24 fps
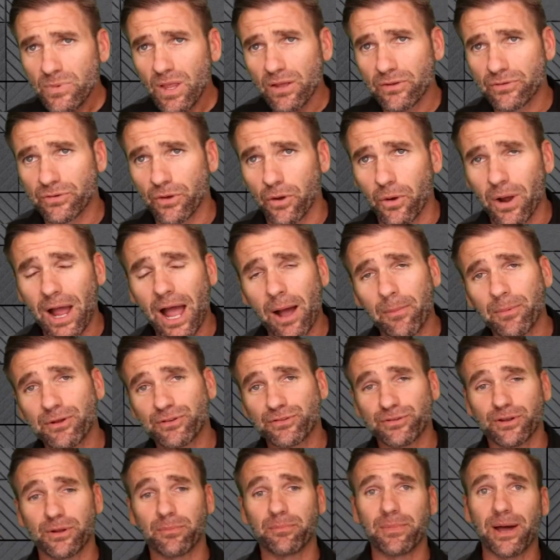So how much
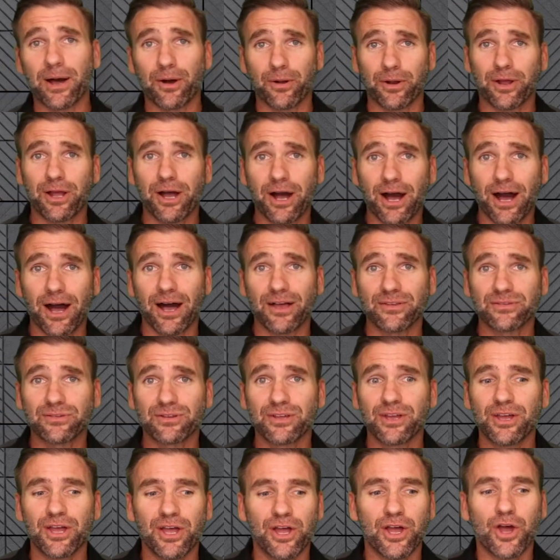should a mount cost?
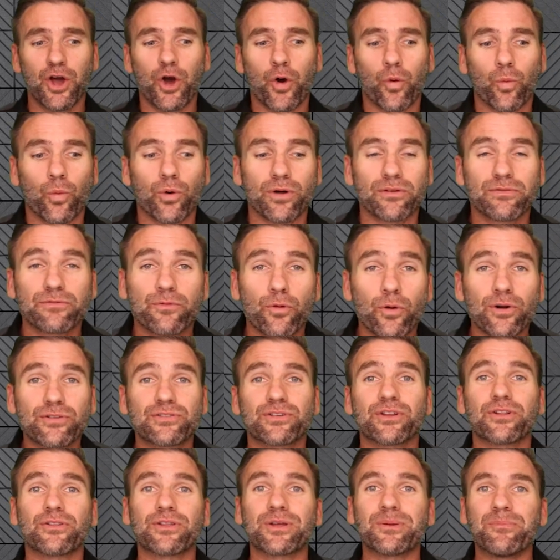Well,
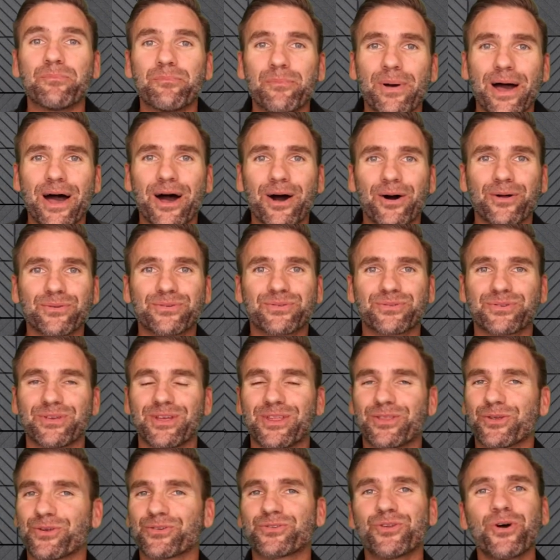unfortunately, mounts,
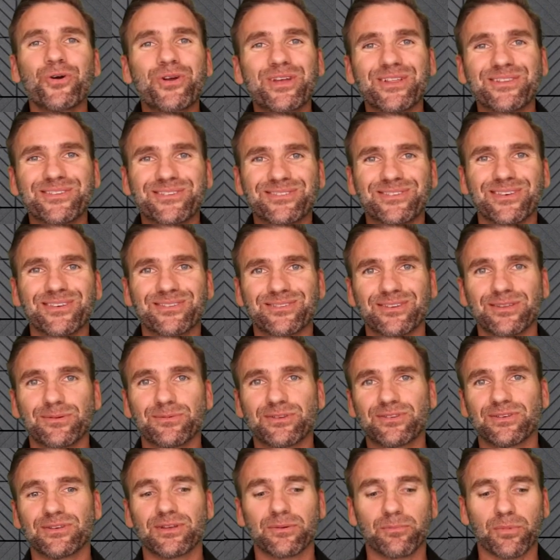there's no
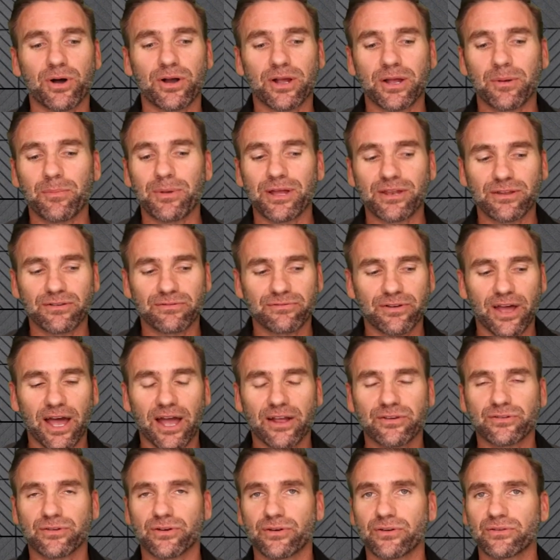consistency among
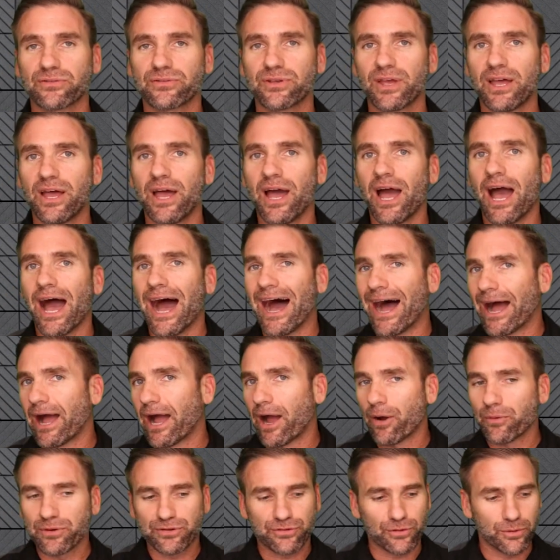manufacturers.
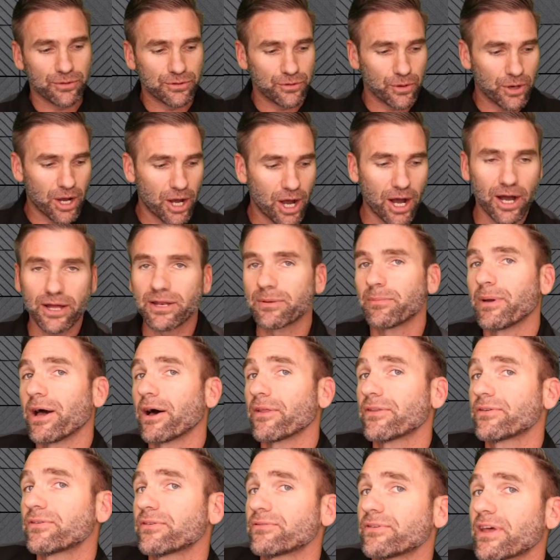I was showing you a Honda
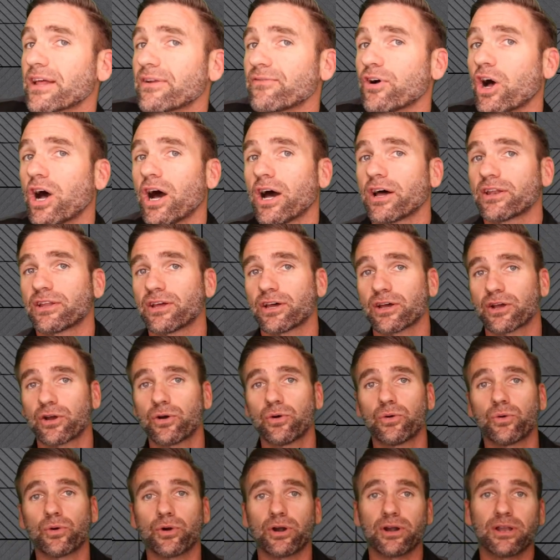mount. This is out of a Honda
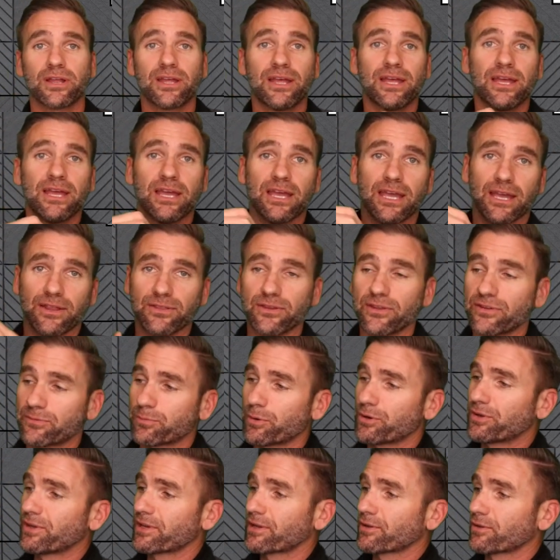Accord. And this
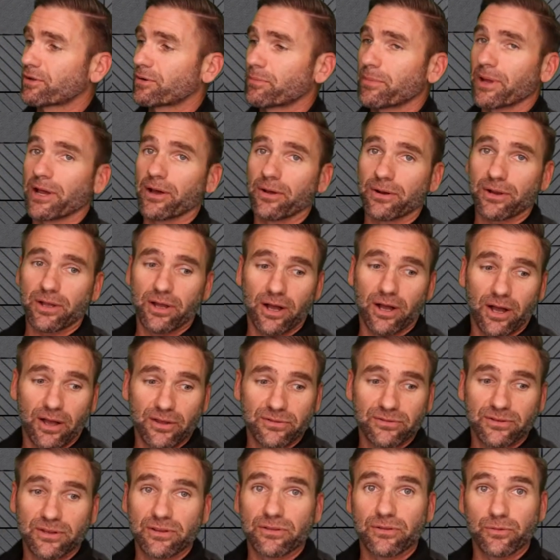particular mount
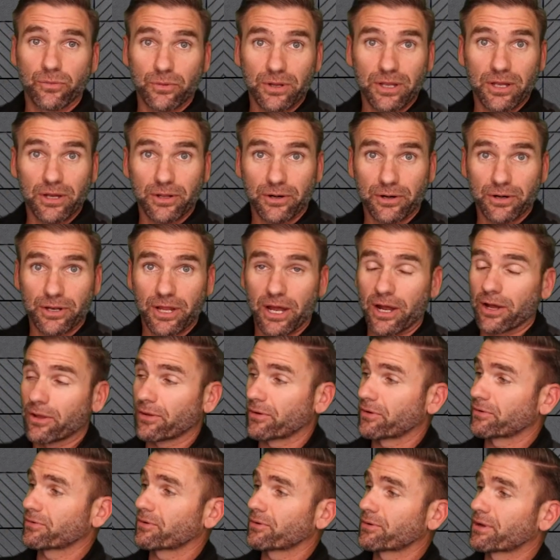costed
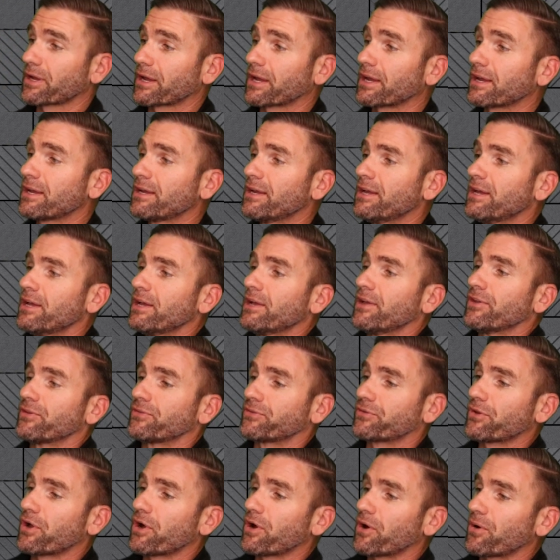$300, okay?
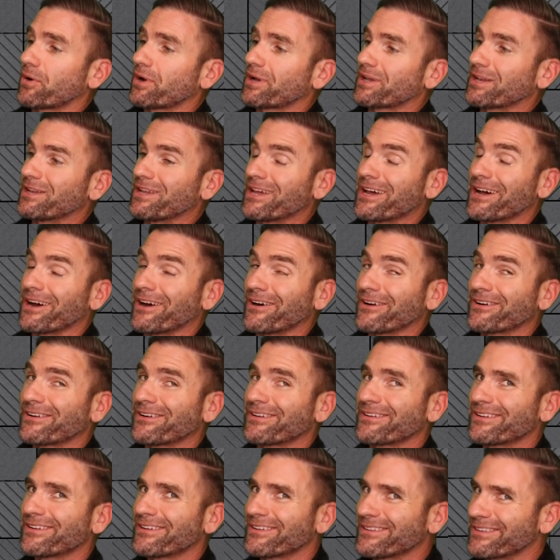So now,
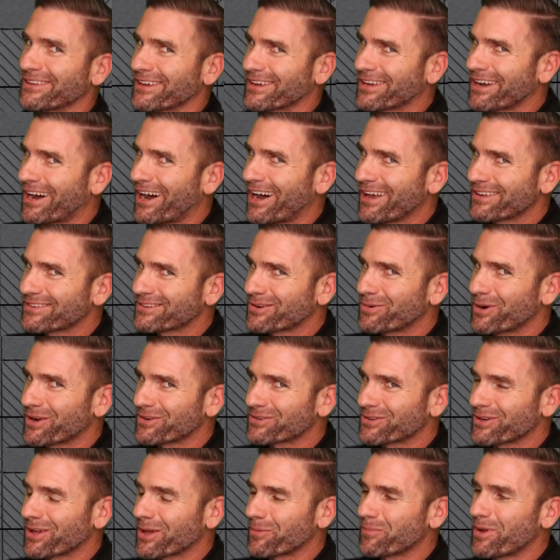the cost
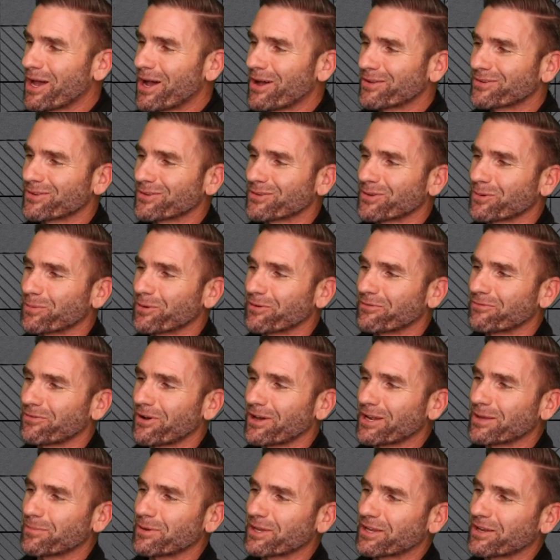question on mounts is a little bit
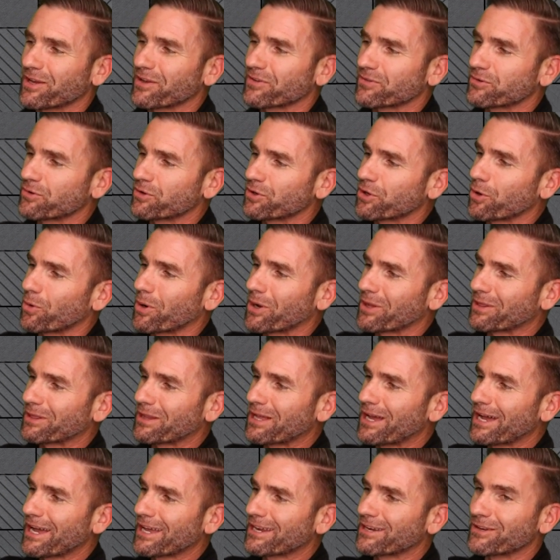funny because you can go
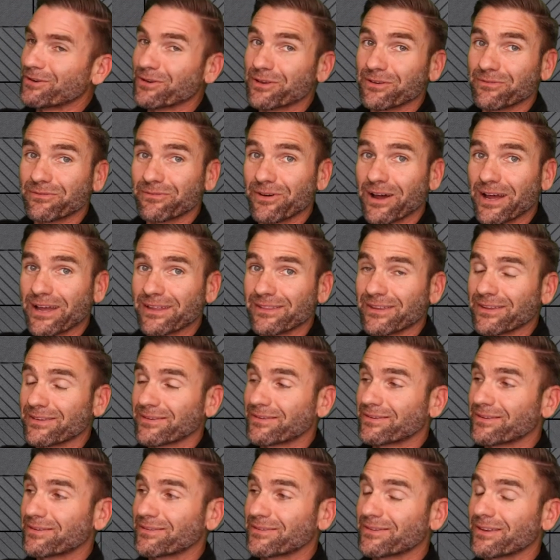online and you can find this
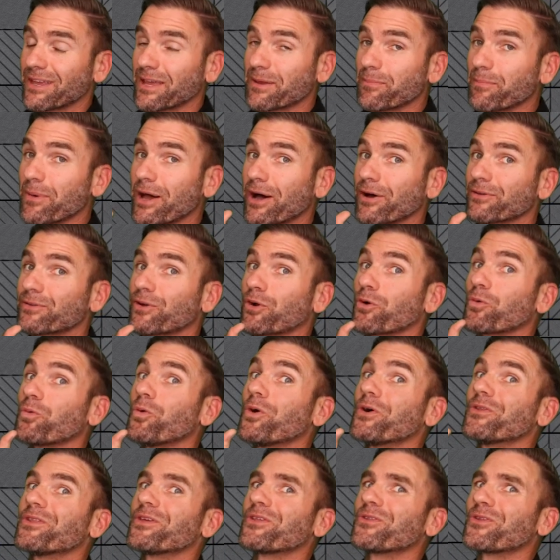same mount or
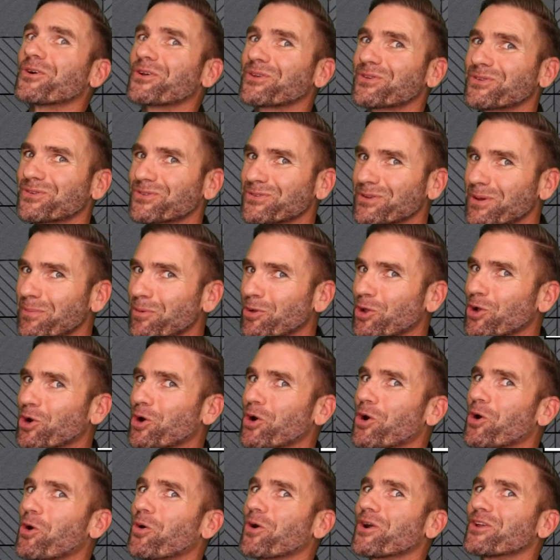one that looks
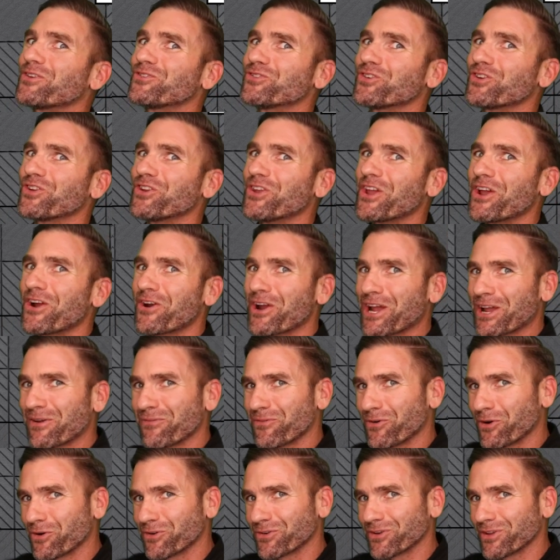similar or a generic
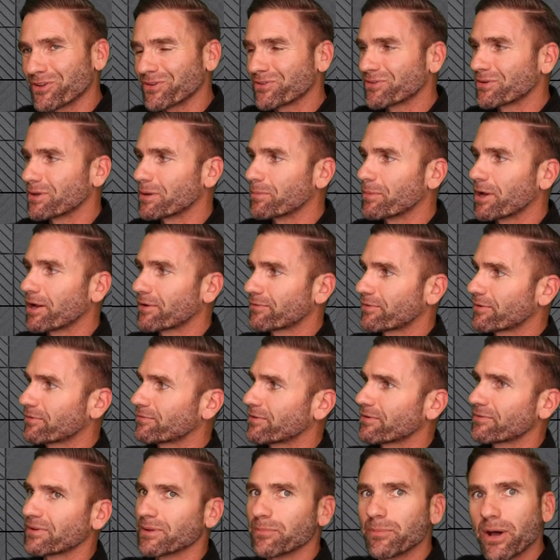version of the same mount for
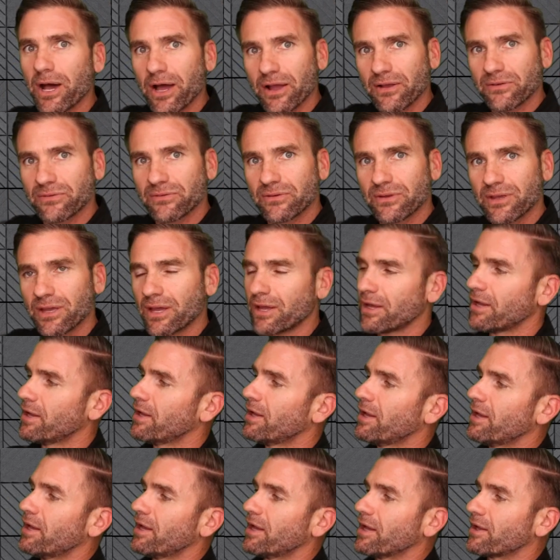$50.
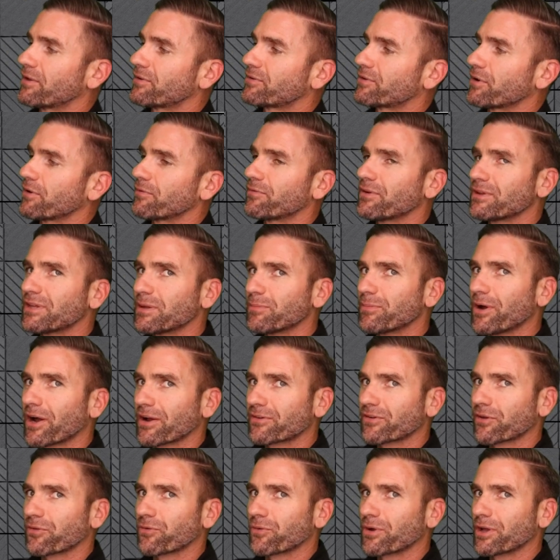And so $50
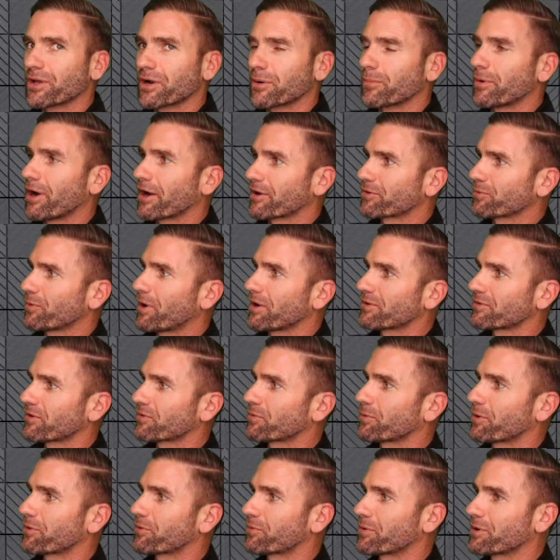or $300. Why is this
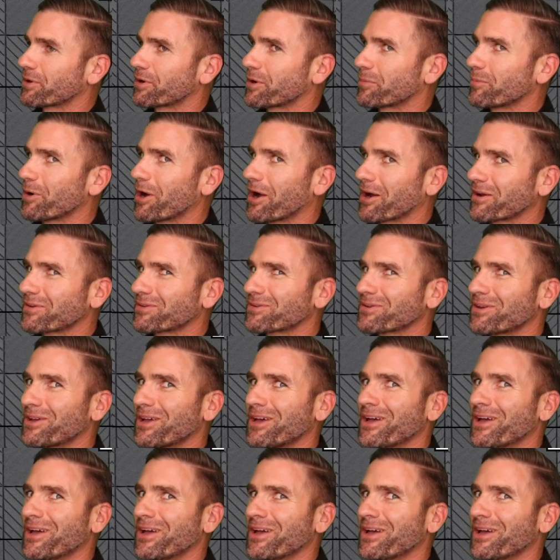one $300?